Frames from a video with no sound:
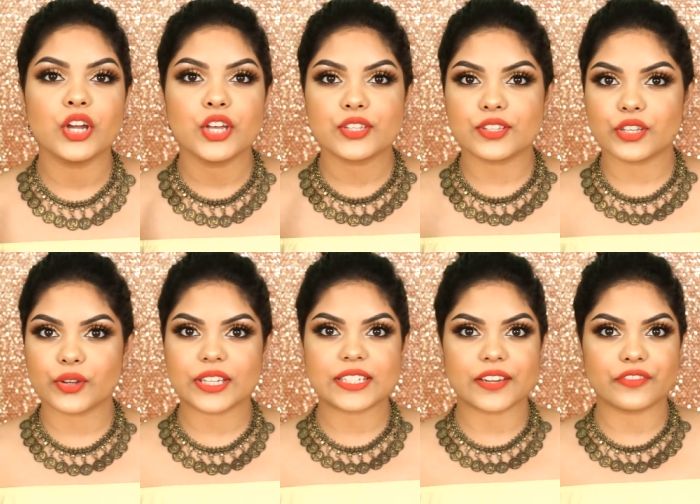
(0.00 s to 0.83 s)
So you can
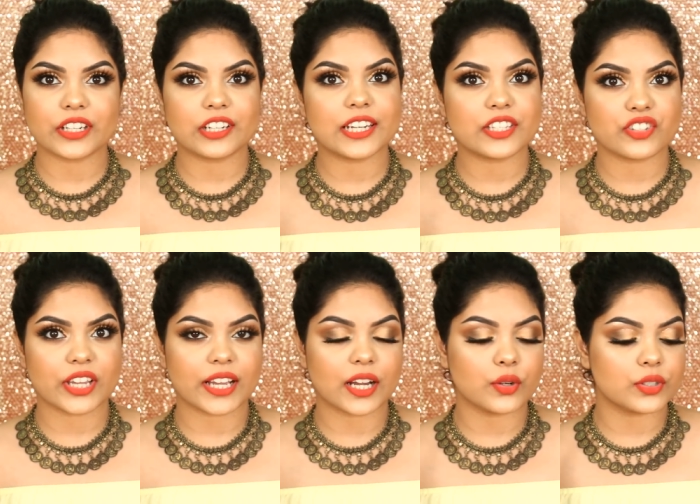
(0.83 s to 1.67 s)
definitely check
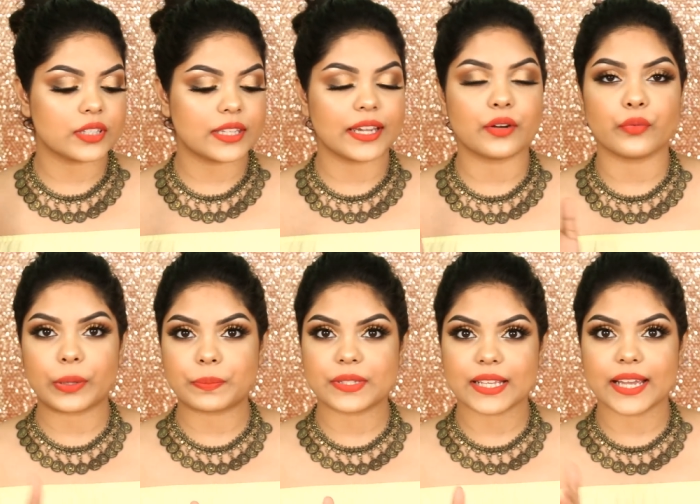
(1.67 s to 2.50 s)
out their
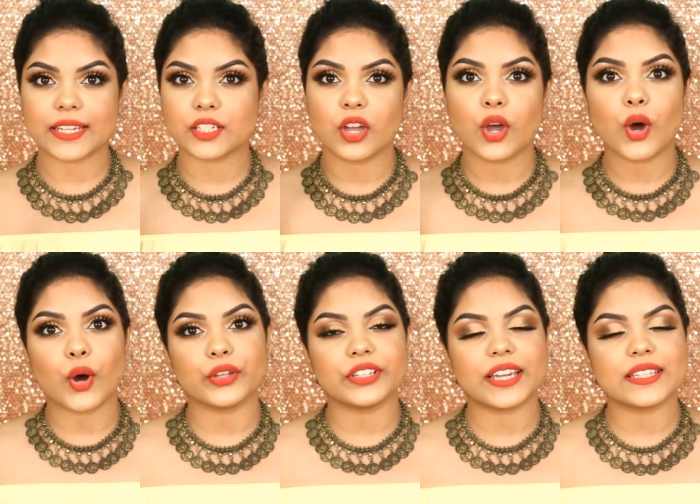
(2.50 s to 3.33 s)
website or
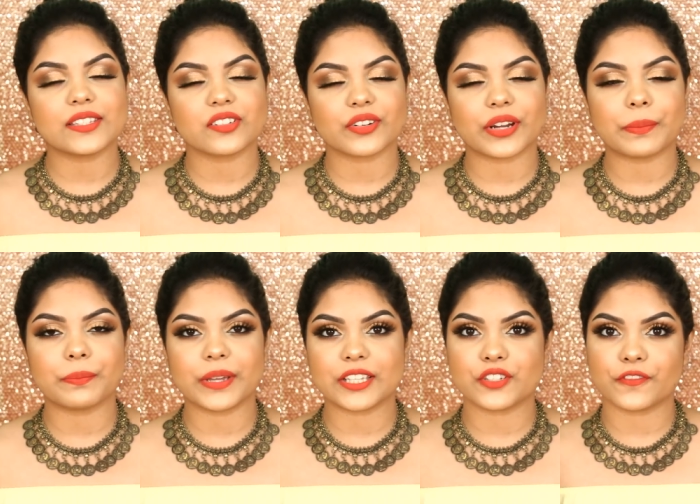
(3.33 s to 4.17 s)
their Instagram
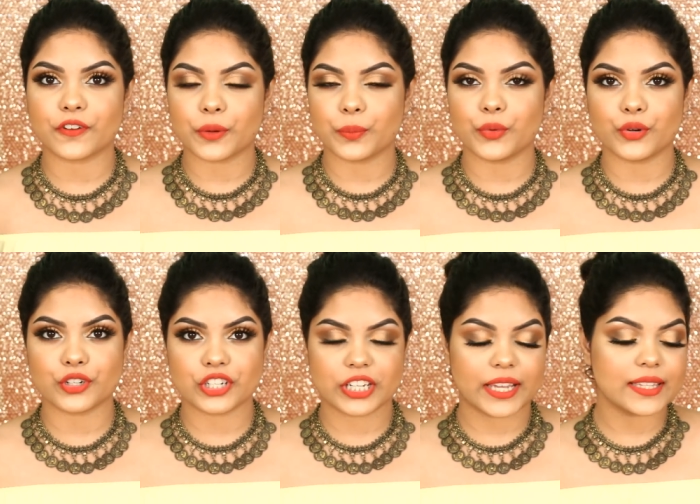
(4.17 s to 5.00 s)
page for more
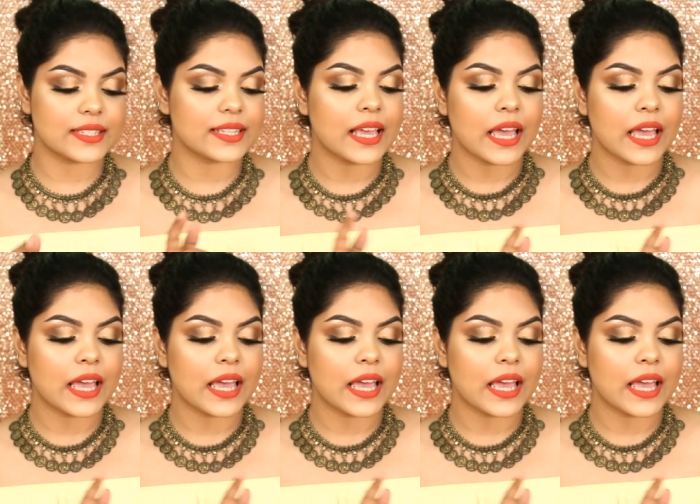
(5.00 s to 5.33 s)
shades.